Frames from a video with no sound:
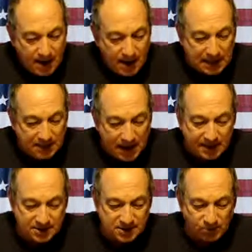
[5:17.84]

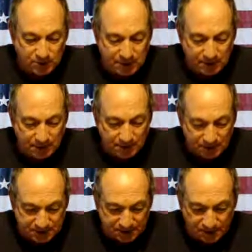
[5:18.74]
Ahmadis are routinely
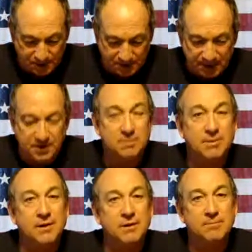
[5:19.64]
persecuted and killed
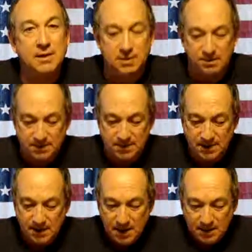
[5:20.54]
by other Muslims,